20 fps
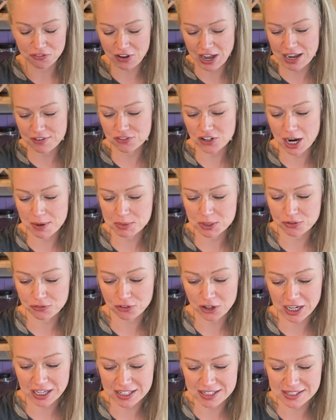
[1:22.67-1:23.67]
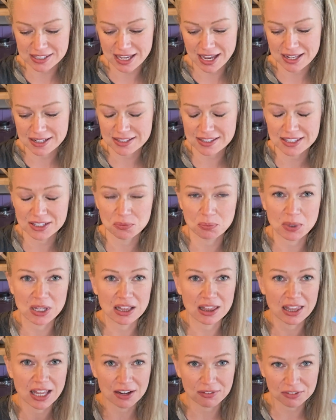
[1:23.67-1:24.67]
5 drops frankincense. It'd be
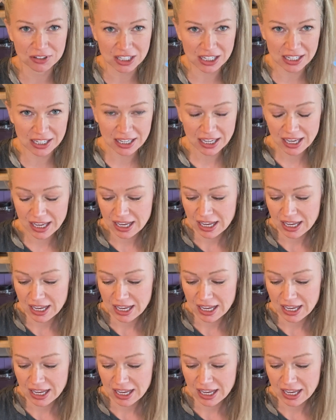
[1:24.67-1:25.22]
lovely.